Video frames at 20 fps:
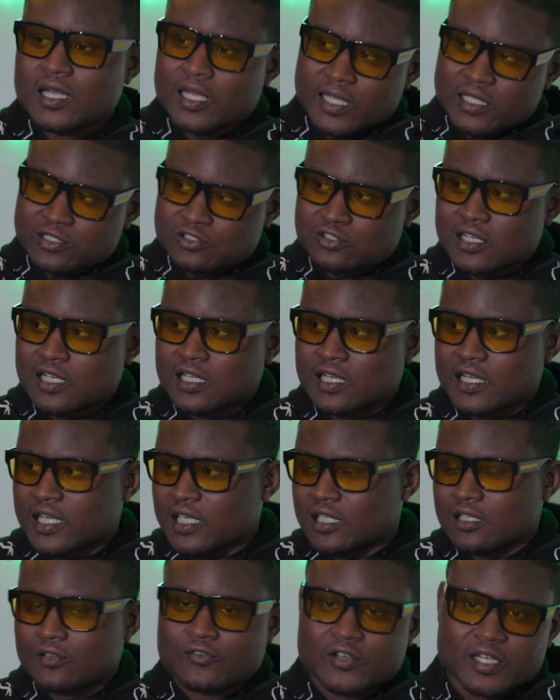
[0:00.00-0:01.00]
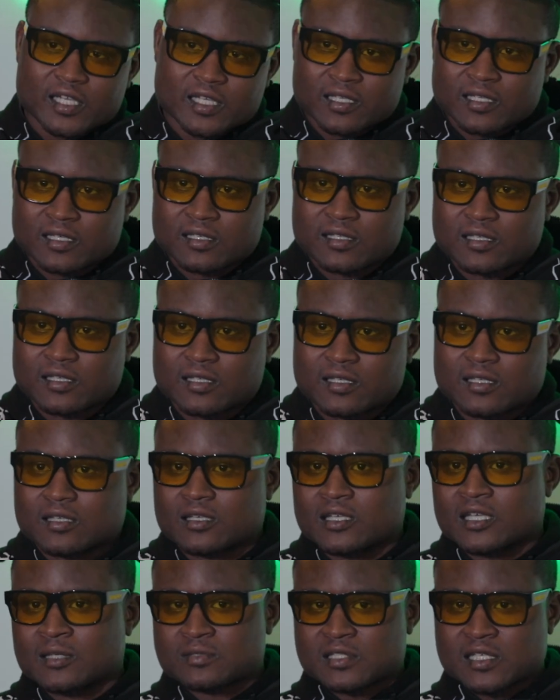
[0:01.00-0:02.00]
and trying to elevate it. You know
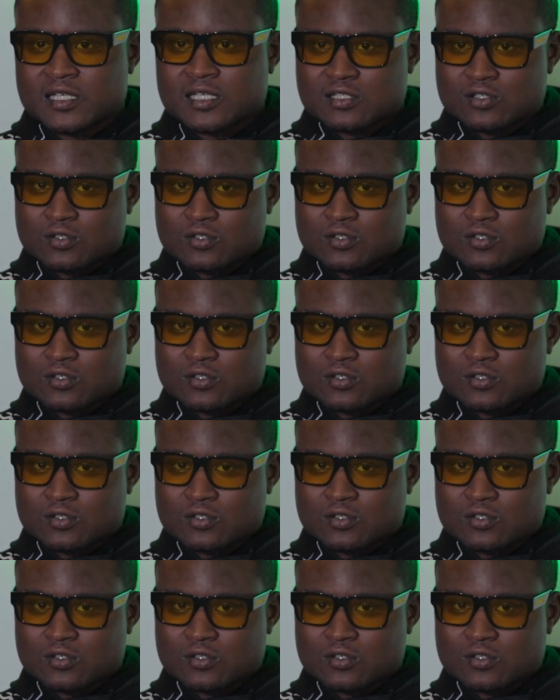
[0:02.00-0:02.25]
what I'm saying?